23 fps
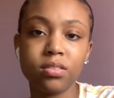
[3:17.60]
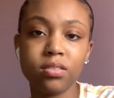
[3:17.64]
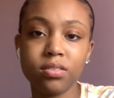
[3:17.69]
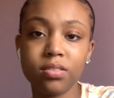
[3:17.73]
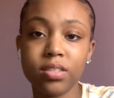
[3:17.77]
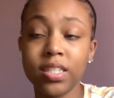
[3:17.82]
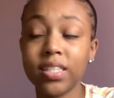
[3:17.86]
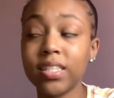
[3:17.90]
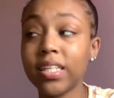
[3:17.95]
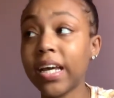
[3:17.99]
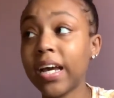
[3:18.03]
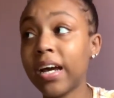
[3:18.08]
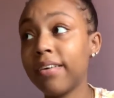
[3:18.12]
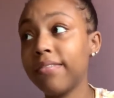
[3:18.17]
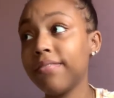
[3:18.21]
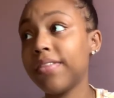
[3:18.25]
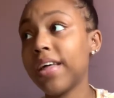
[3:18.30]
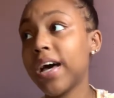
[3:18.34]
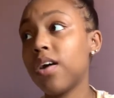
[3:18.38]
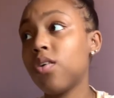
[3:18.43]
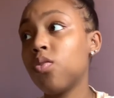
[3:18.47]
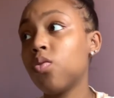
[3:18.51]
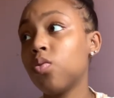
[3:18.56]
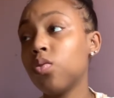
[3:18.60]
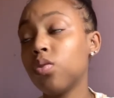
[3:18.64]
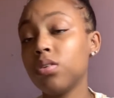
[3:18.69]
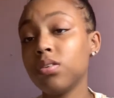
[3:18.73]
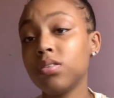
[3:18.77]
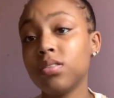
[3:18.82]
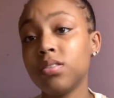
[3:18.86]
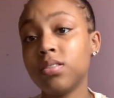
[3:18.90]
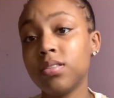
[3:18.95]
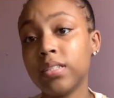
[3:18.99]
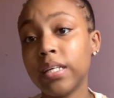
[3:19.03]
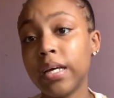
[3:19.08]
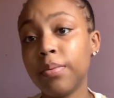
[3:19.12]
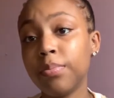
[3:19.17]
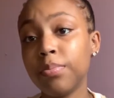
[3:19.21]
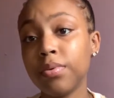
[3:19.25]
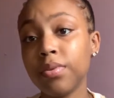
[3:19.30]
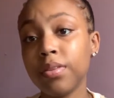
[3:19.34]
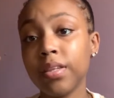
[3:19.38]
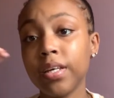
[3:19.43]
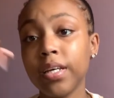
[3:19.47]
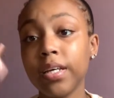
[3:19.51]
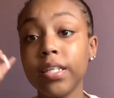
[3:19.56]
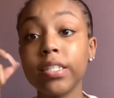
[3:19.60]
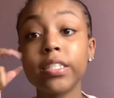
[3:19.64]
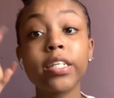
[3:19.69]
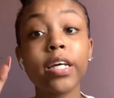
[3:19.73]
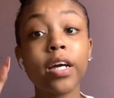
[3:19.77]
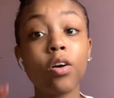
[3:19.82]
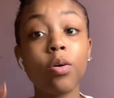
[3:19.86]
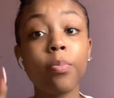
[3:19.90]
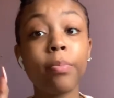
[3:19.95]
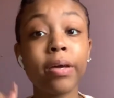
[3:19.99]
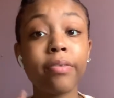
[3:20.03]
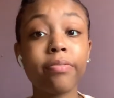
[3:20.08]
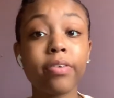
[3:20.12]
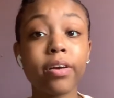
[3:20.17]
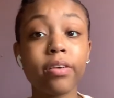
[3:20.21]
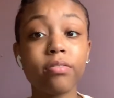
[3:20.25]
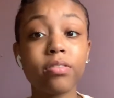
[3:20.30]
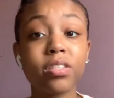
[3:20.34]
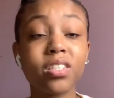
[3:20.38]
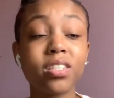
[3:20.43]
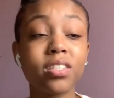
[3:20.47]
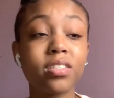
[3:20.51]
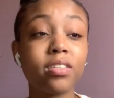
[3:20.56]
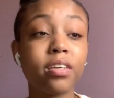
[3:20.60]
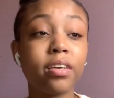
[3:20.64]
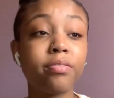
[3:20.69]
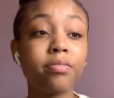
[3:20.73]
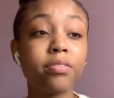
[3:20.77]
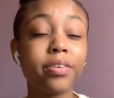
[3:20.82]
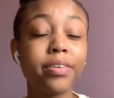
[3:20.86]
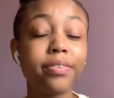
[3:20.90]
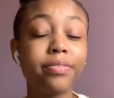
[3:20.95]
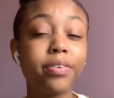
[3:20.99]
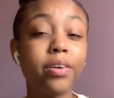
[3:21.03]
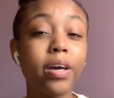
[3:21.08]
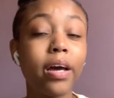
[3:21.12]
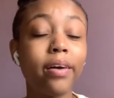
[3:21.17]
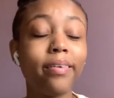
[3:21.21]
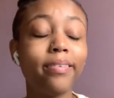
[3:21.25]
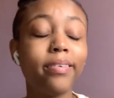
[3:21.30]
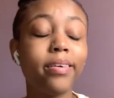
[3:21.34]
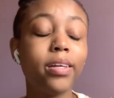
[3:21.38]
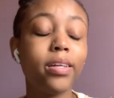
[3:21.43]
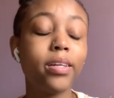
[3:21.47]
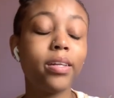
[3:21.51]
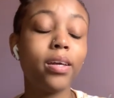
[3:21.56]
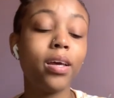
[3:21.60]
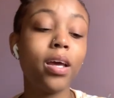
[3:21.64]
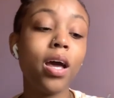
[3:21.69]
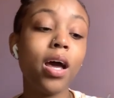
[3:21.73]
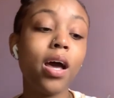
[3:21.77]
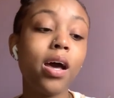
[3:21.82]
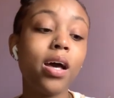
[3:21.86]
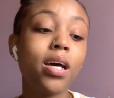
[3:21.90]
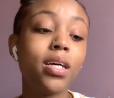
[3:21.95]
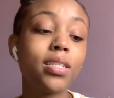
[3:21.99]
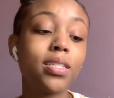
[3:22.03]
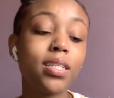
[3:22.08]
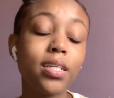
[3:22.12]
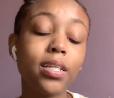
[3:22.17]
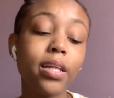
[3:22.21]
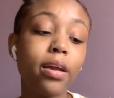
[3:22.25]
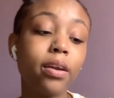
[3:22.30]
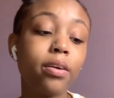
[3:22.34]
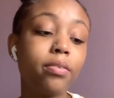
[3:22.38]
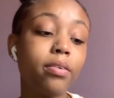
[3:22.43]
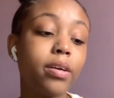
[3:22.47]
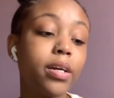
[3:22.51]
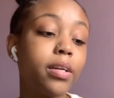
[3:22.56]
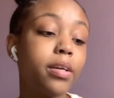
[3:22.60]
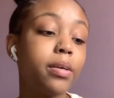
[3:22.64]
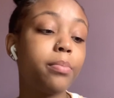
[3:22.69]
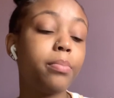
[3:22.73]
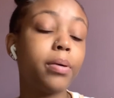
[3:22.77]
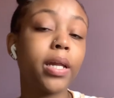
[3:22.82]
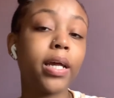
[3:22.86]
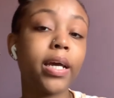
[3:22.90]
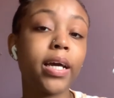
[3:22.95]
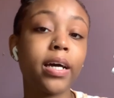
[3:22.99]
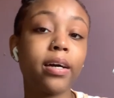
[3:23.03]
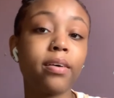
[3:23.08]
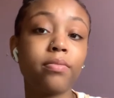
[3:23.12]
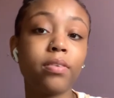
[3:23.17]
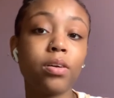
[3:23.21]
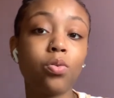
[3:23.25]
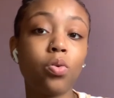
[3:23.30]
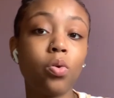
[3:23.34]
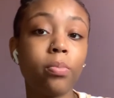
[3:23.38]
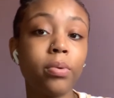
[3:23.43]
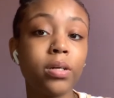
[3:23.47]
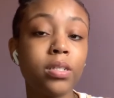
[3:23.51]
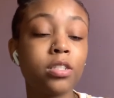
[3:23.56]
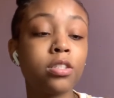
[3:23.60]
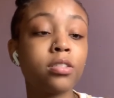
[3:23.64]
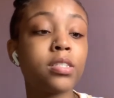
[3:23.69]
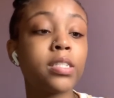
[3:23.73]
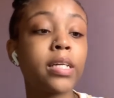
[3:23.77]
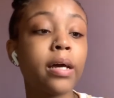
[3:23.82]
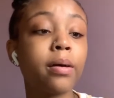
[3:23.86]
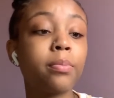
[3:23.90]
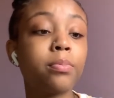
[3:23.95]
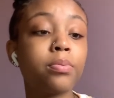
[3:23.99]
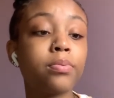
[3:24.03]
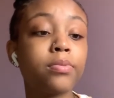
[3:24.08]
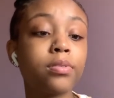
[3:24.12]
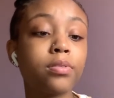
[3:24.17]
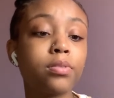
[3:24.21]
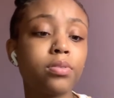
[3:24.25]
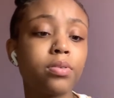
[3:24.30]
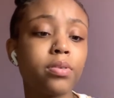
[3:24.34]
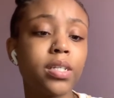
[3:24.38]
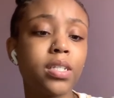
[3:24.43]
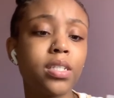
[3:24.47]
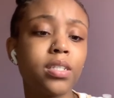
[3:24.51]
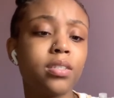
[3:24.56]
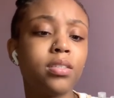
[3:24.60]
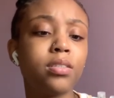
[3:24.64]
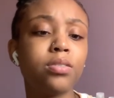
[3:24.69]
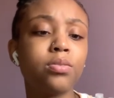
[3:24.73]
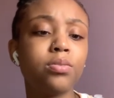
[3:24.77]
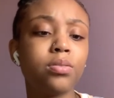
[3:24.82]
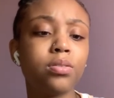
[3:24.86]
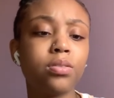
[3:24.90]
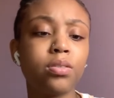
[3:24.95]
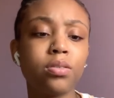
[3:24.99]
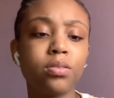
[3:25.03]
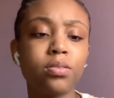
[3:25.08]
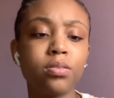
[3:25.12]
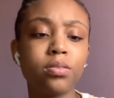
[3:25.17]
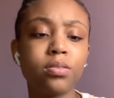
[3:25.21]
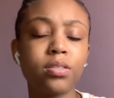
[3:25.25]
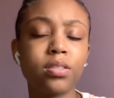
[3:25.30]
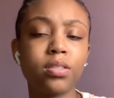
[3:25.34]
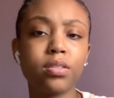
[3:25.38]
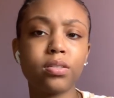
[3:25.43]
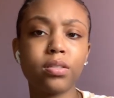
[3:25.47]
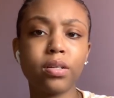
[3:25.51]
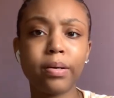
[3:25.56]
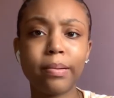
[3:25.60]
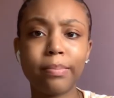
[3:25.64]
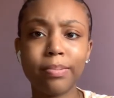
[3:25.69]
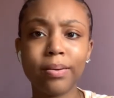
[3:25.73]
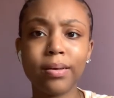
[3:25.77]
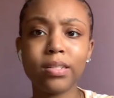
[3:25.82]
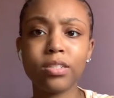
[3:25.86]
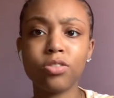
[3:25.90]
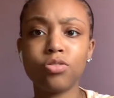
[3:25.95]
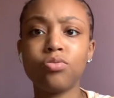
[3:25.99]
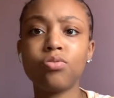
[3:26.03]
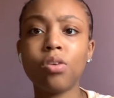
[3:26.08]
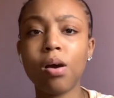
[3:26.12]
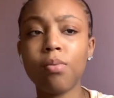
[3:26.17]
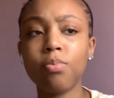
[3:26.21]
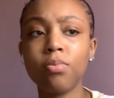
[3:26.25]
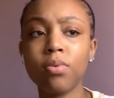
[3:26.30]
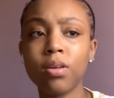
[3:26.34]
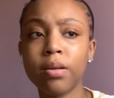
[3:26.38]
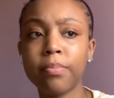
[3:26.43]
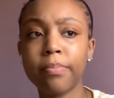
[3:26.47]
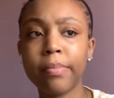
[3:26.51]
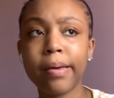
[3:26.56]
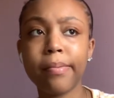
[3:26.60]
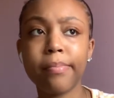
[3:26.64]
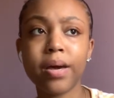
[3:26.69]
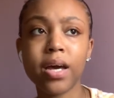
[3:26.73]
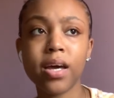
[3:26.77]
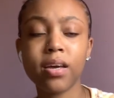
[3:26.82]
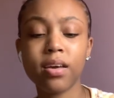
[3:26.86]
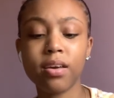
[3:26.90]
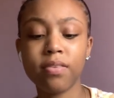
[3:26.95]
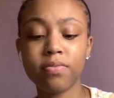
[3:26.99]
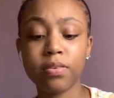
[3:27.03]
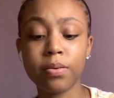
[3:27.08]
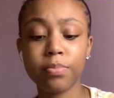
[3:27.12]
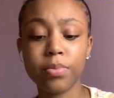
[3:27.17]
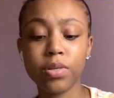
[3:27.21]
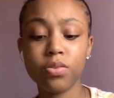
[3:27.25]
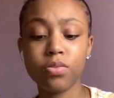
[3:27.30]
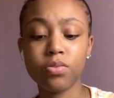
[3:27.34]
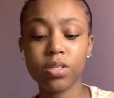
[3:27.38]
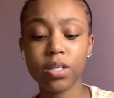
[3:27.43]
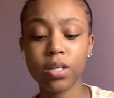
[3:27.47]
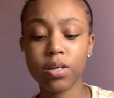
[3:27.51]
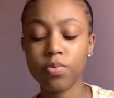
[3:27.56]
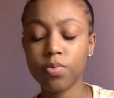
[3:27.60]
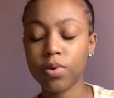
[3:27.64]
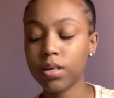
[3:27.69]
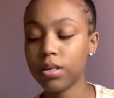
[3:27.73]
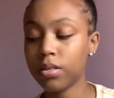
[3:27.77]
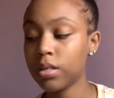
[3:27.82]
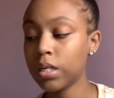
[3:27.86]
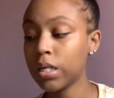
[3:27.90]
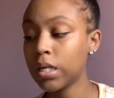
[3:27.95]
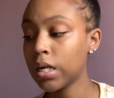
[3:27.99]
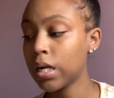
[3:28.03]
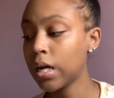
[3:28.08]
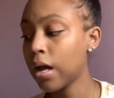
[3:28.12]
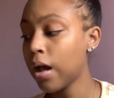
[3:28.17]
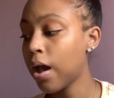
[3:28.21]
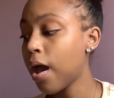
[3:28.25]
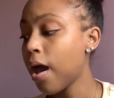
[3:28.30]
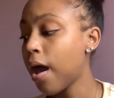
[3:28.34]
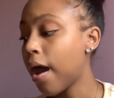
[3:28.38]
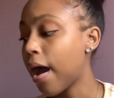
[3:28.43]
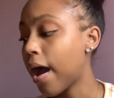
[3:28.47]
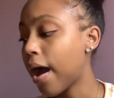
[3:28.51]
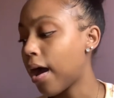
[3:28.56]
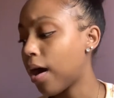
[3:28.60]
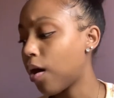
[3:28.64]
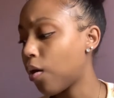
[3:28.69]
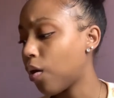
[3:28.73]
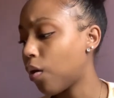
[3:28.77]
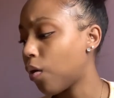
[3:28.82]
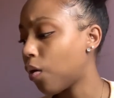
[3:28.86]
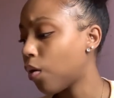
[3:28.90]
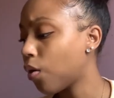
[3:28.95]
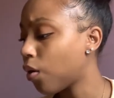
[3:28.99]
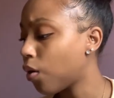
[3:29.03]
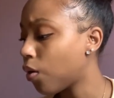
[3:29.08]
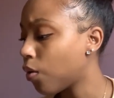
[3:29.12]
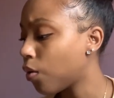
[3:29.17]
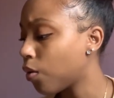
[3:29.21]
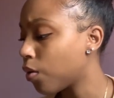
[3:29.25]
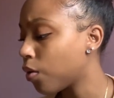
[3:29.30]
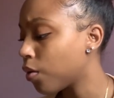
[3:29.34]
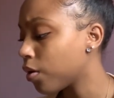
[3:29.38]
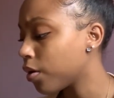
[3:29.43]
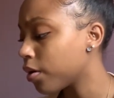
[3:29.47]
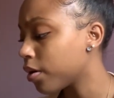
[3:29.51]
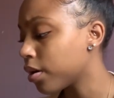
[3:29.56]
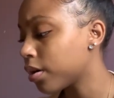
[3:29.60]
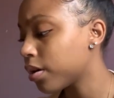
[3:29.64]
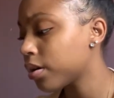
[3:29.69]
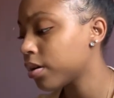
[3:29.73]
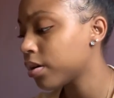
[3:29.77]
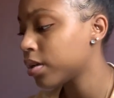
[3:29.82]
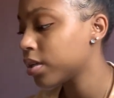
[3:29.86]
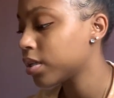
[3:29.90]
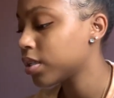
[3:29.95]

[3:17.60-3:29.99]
because I have that whole sample thing, check out my fragrance discovery if you haven't seen that already, but I have a whole bunch of samples, so I just use those. I put drop one in my bag if I'm using one. Or